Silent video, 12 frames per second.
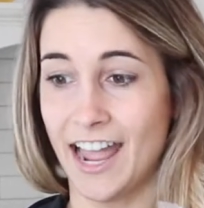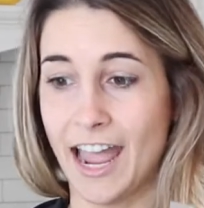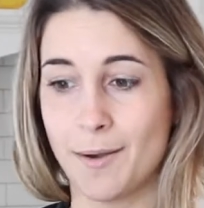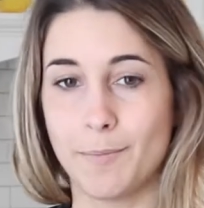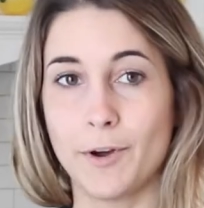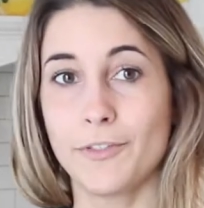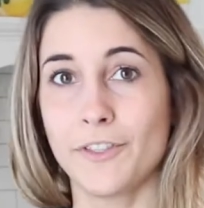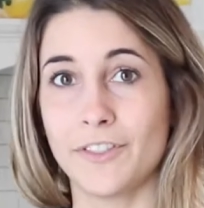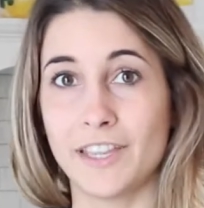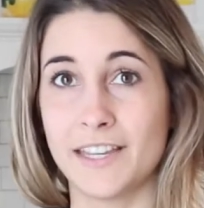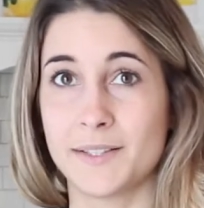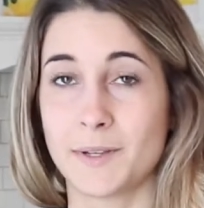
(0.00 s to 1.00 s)
And both
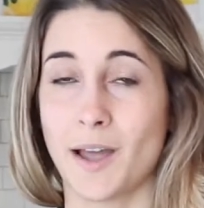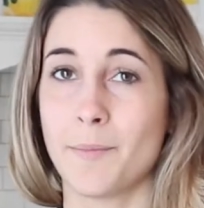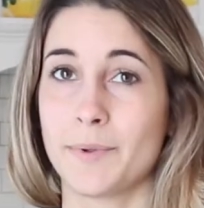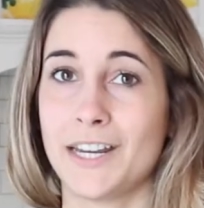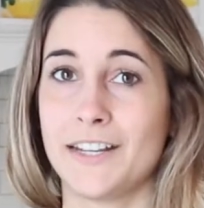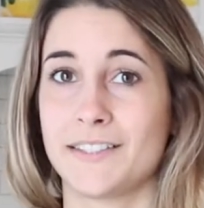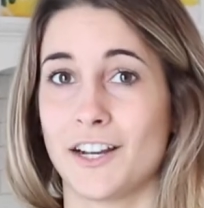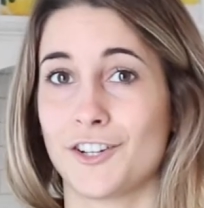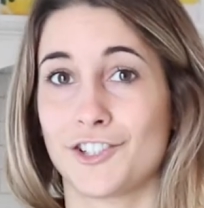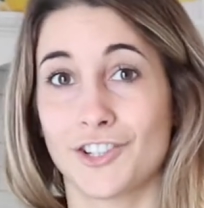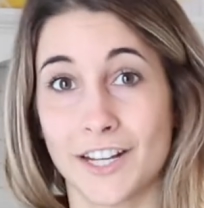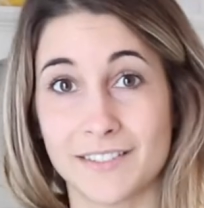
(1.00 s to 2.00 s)
of these companies are
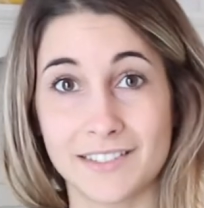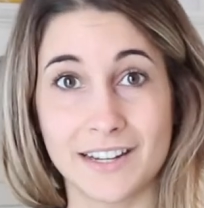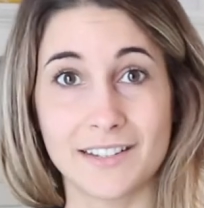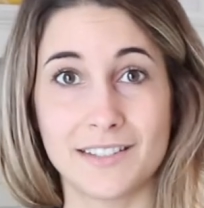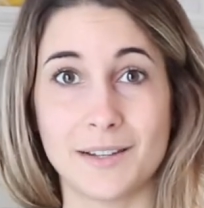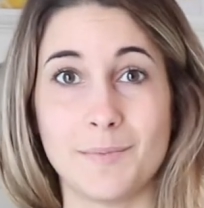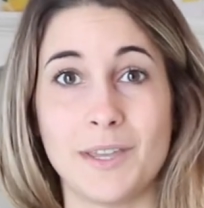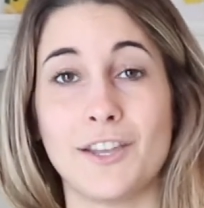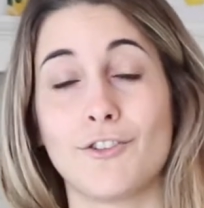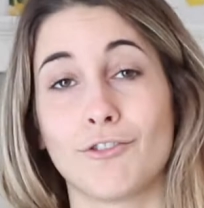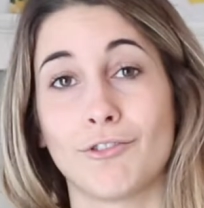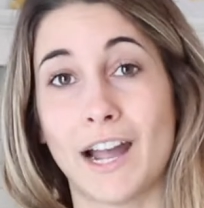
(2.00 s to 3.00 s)
trusted to be
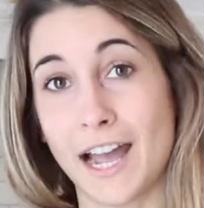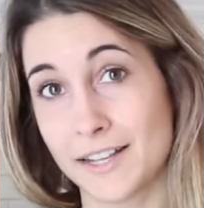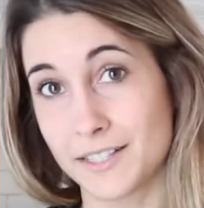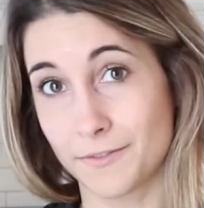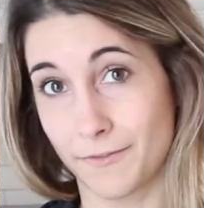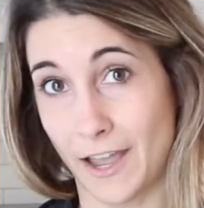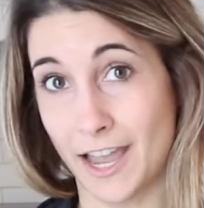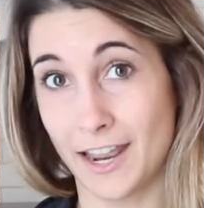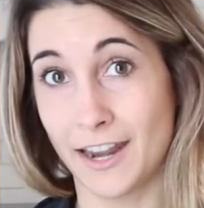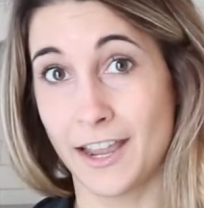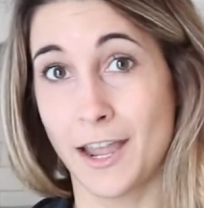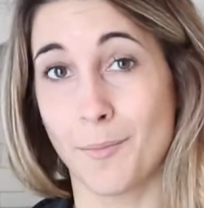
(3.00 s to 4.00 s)

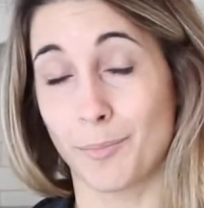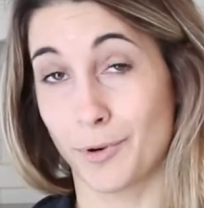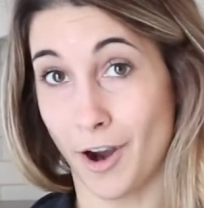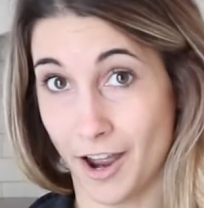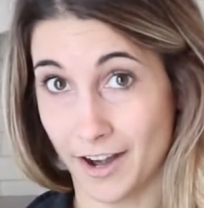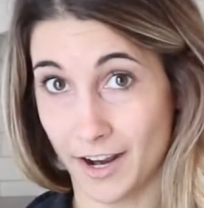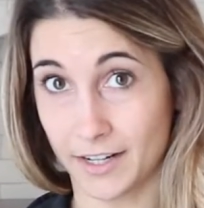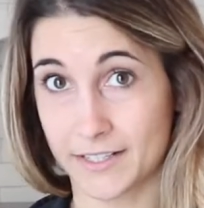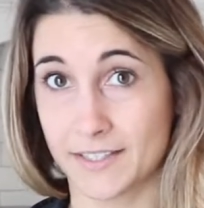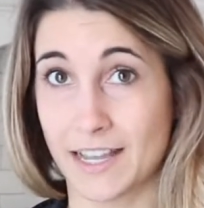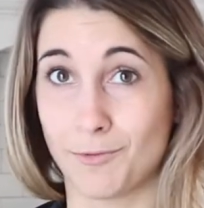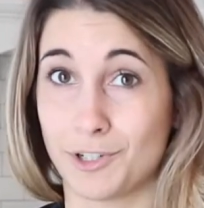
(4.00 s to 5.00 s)
grass-fed
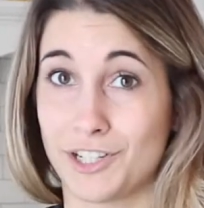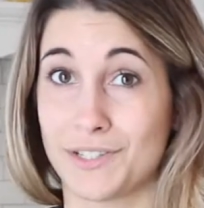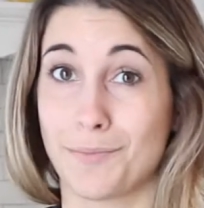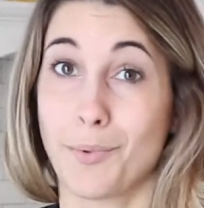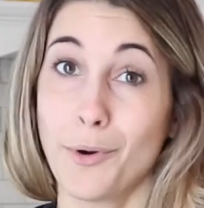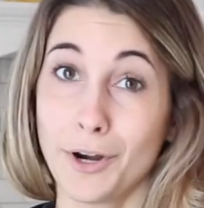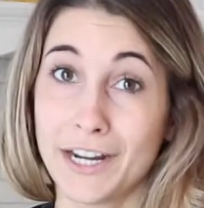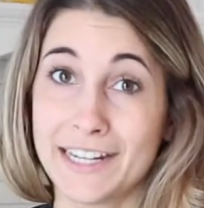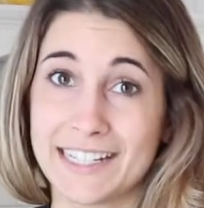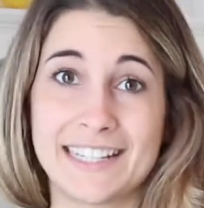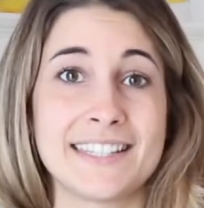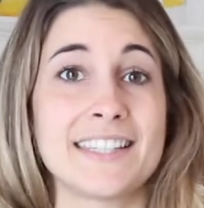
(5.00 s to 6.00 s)
products, which is
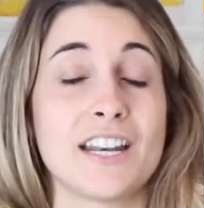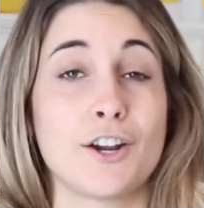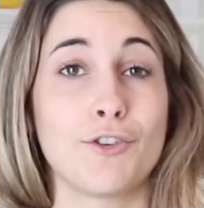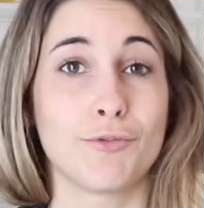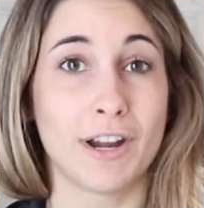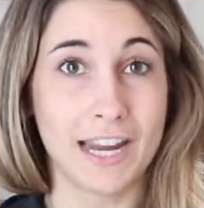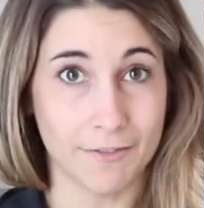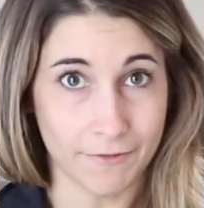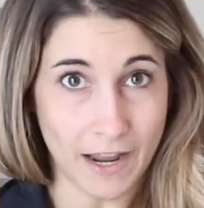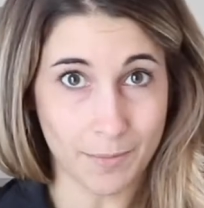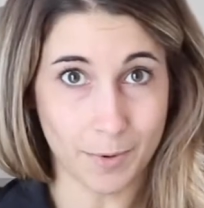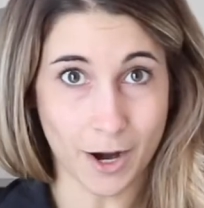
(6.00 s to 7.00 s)
important, instead of
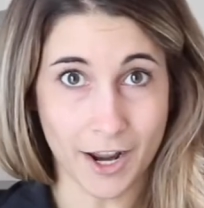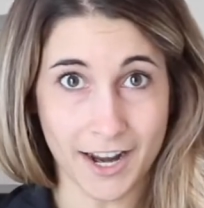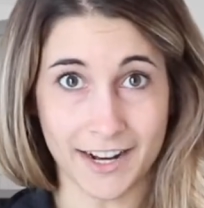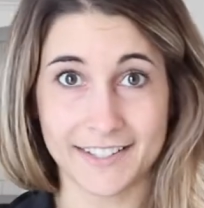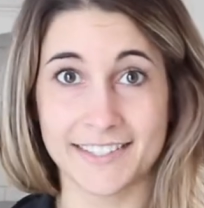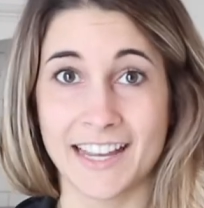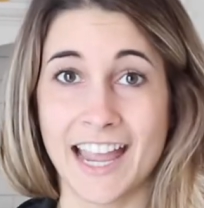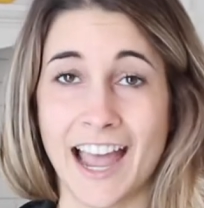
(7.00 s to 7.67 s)
grain-fed products,